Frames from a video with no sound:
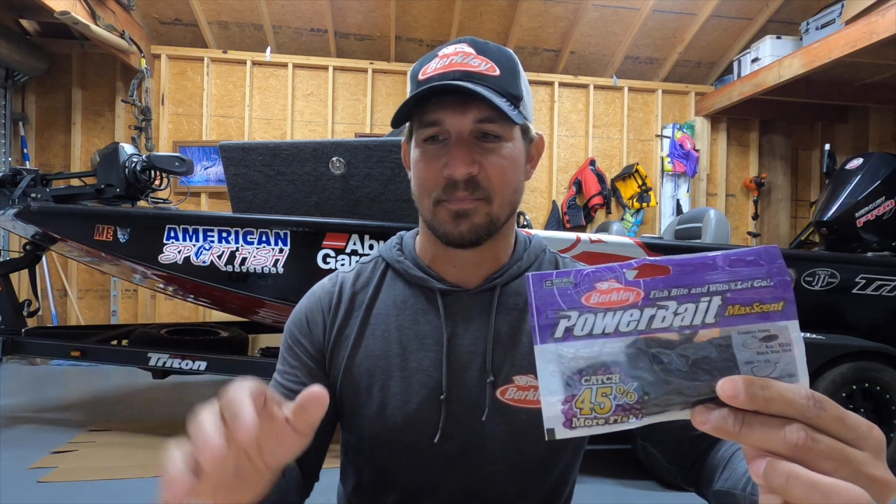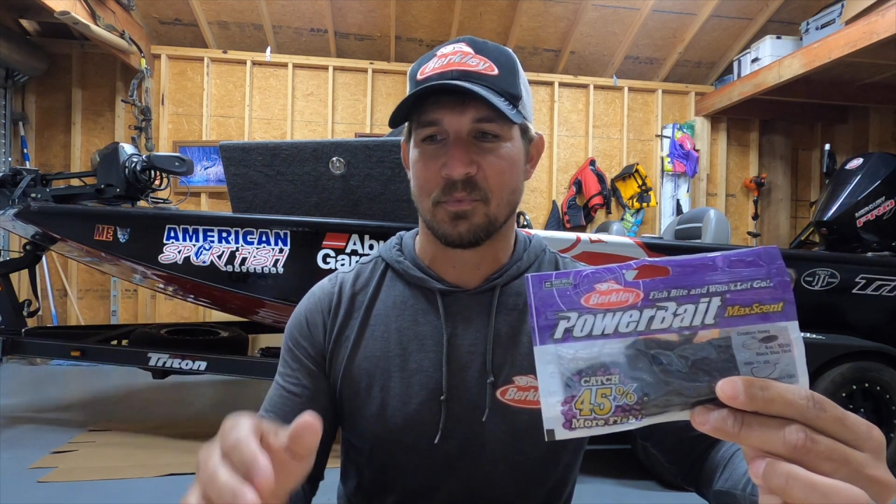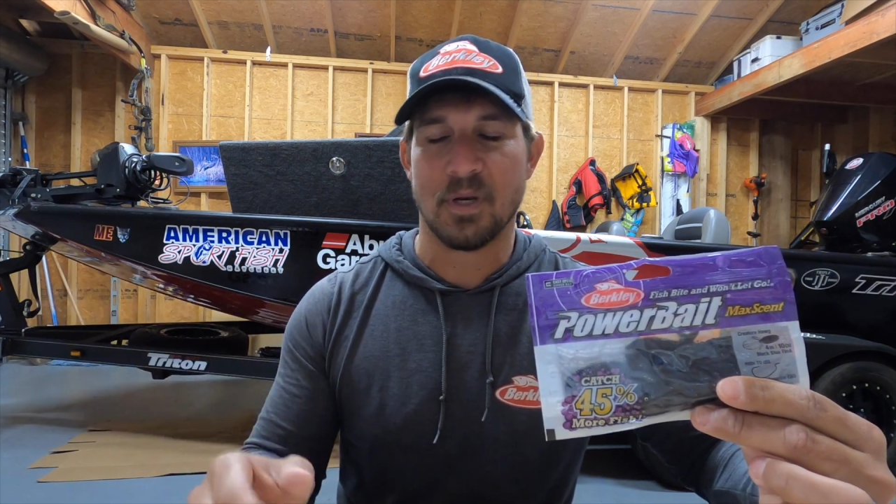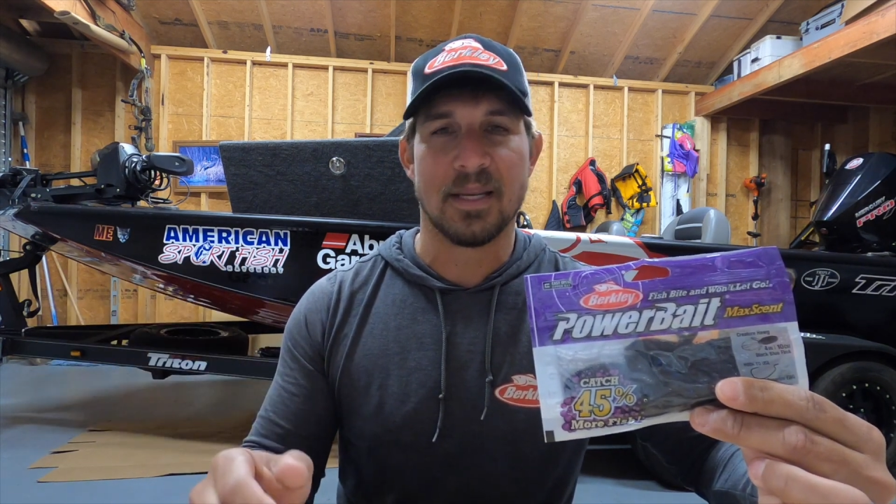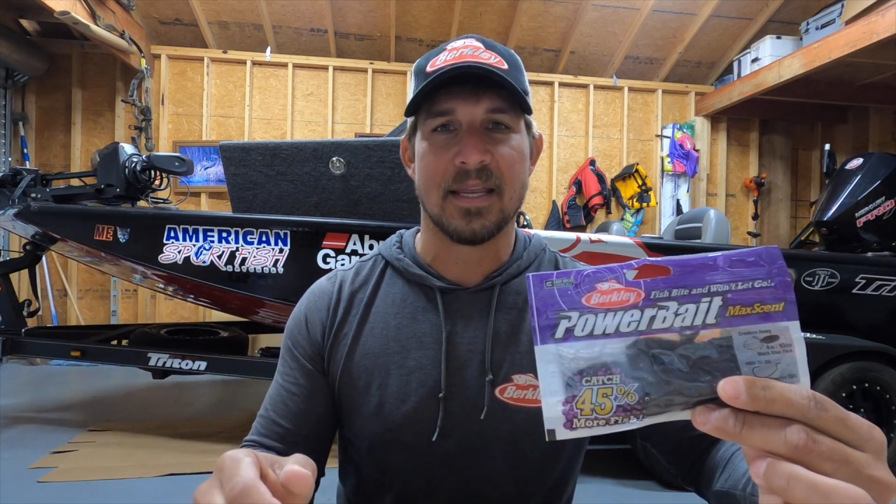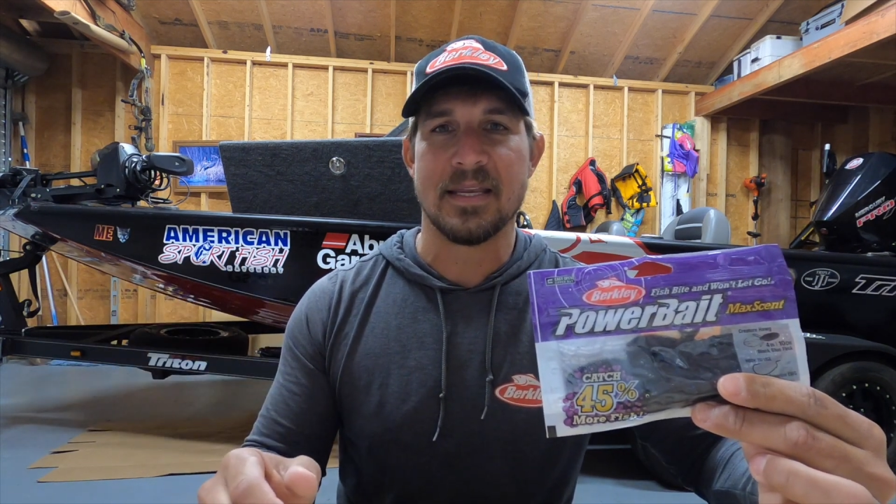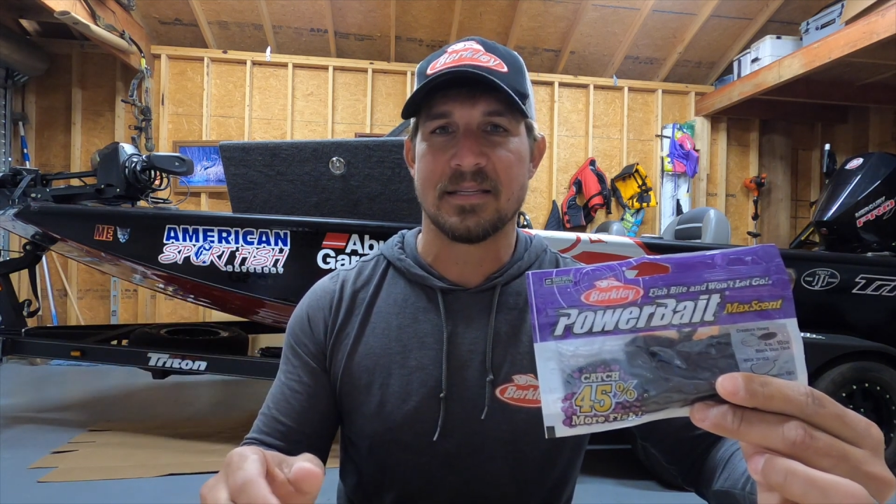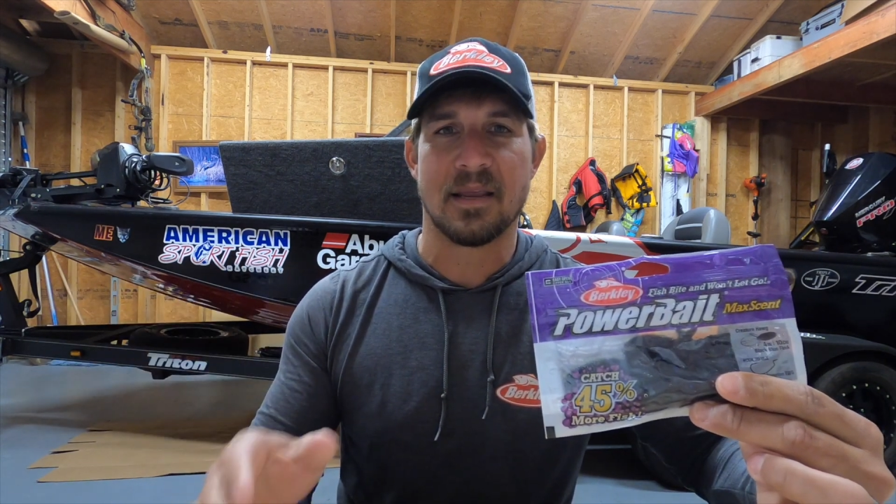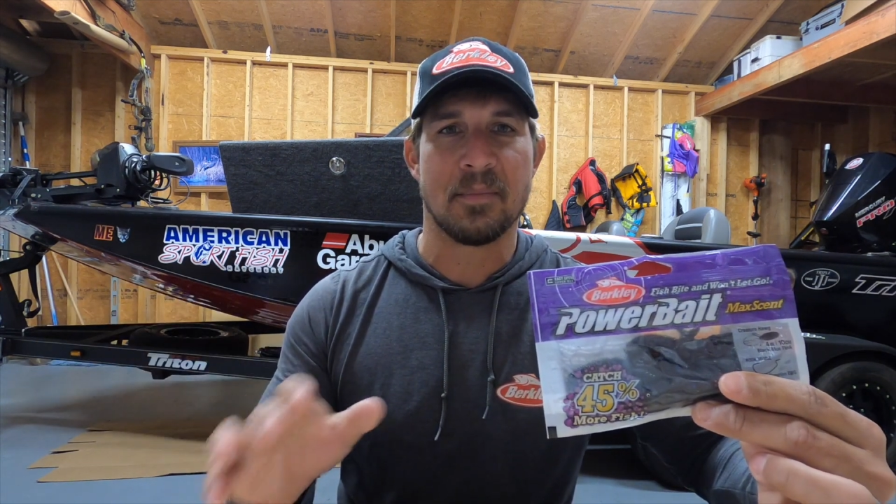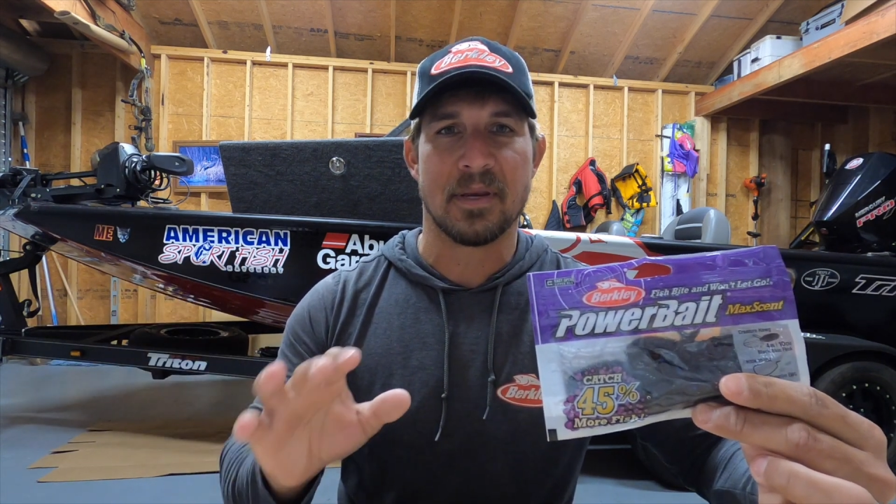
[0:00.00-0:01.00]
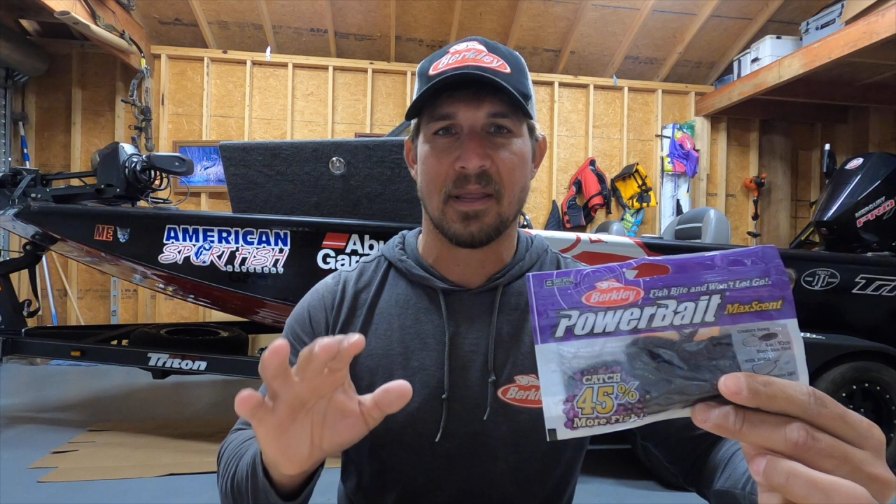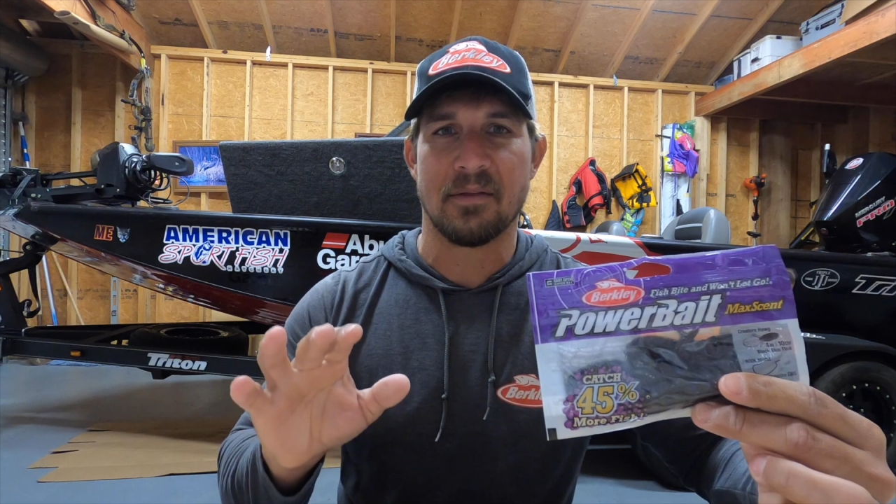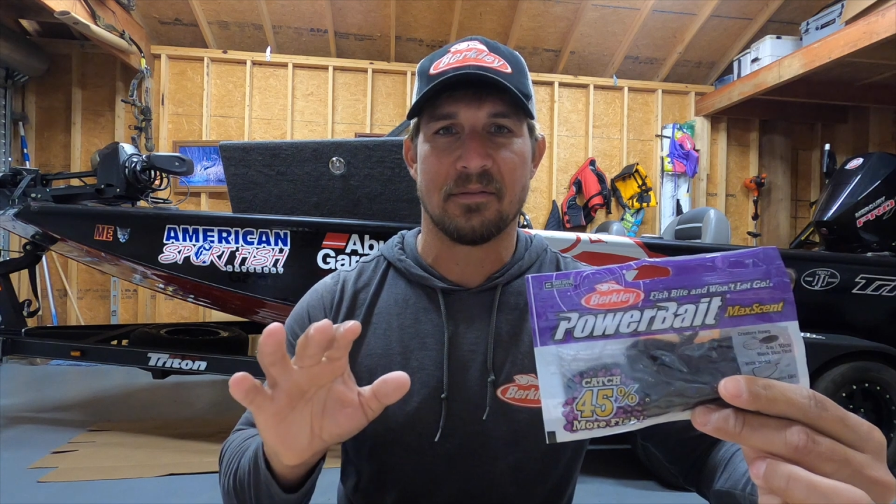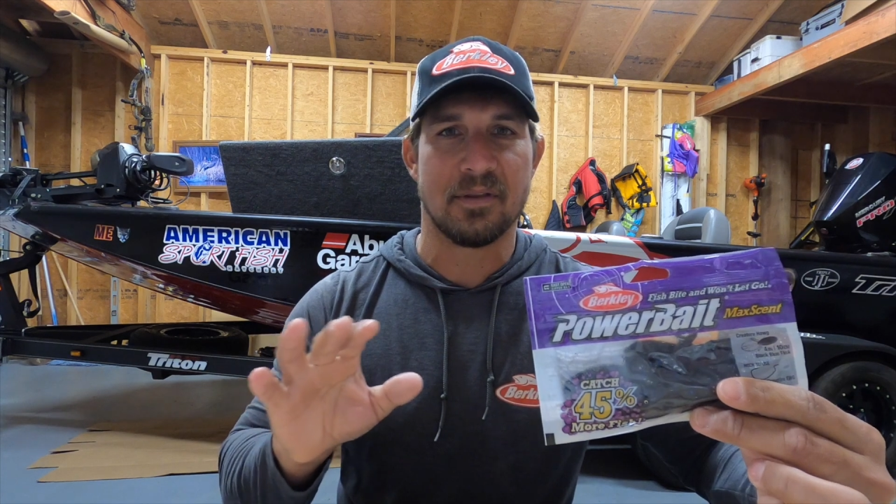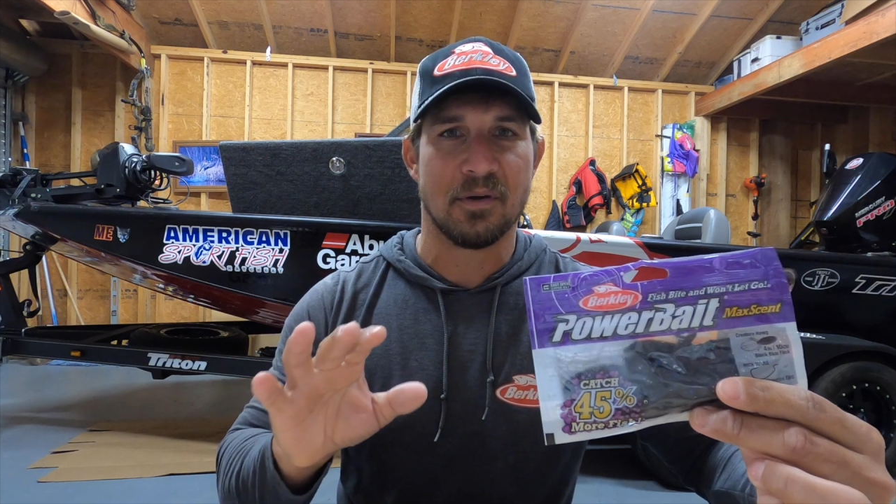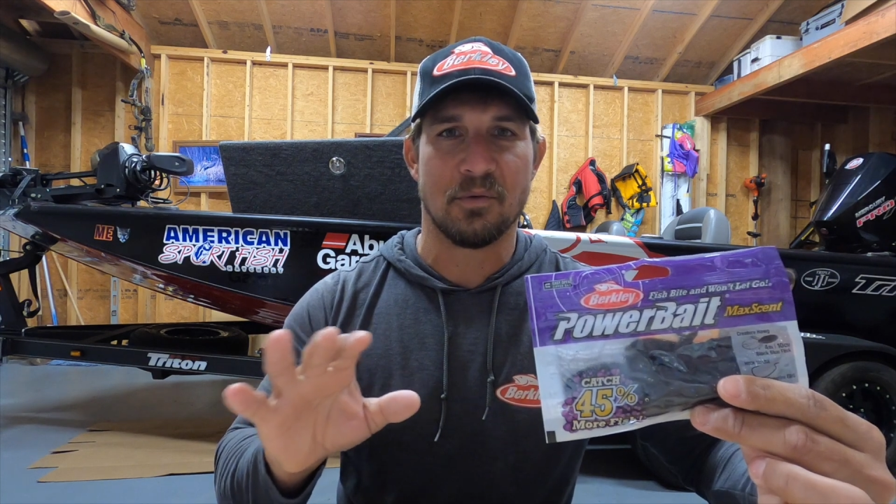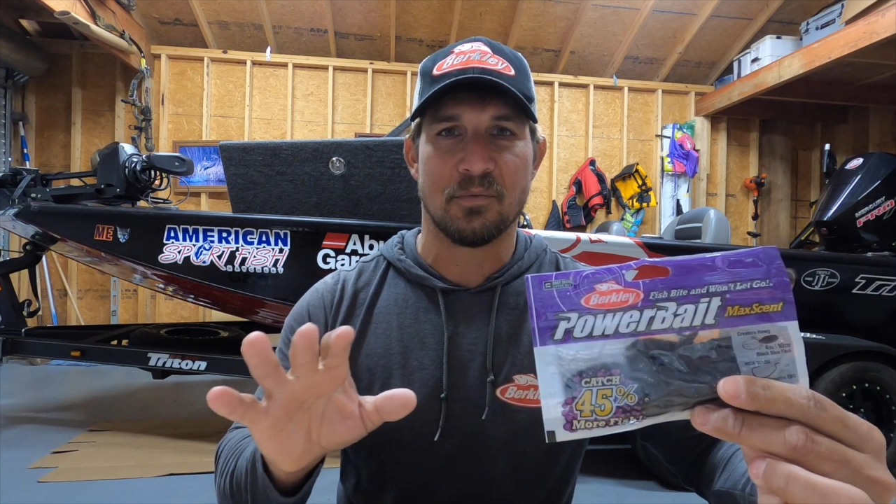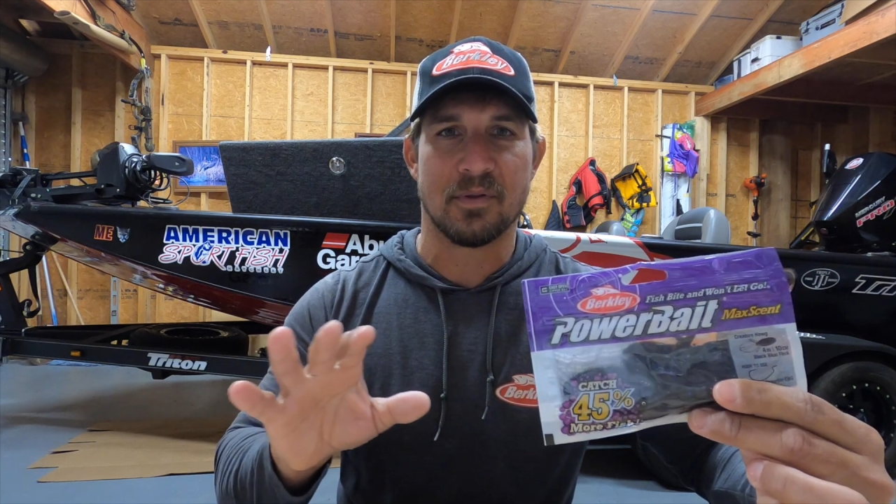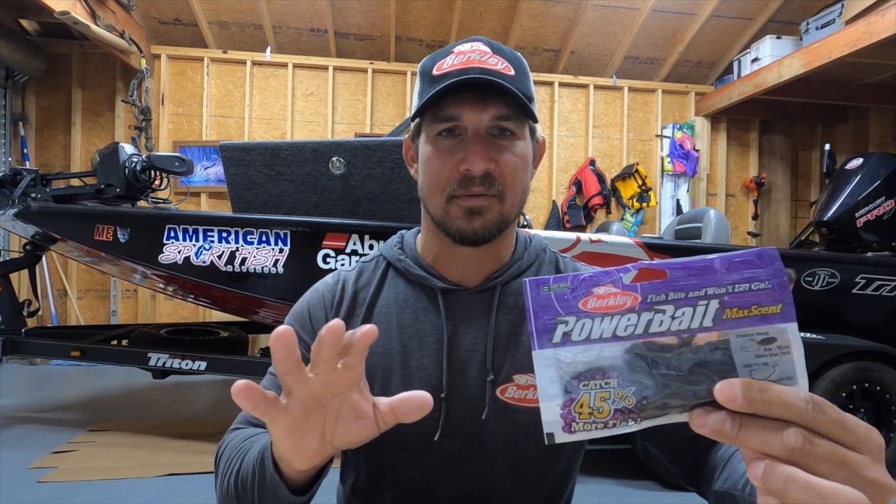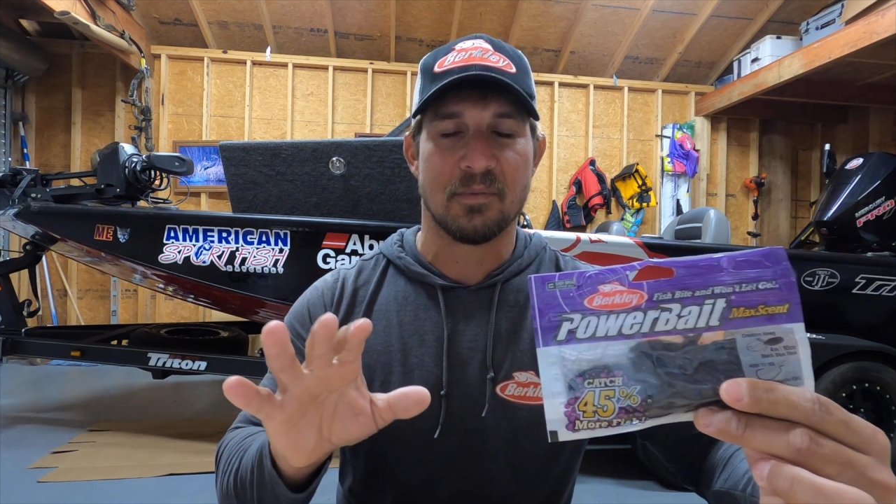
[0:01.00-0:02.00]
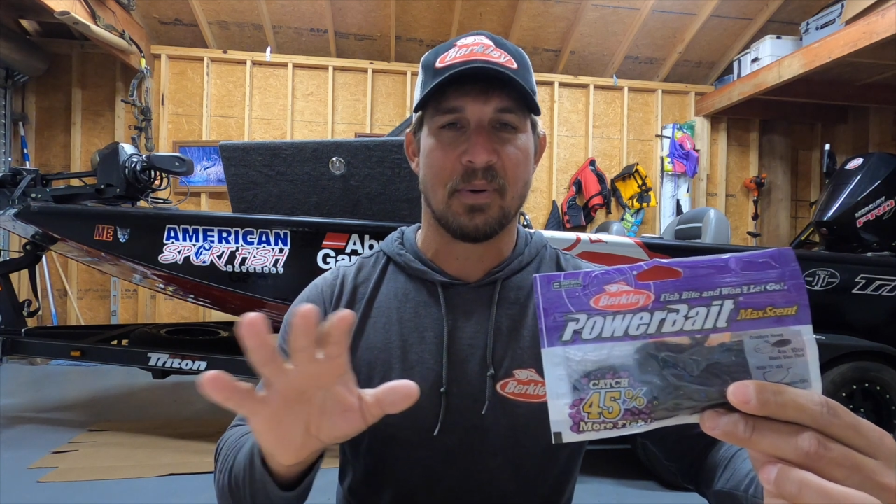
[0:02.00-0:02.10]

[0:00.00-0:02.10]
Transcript: really easy. I mean, the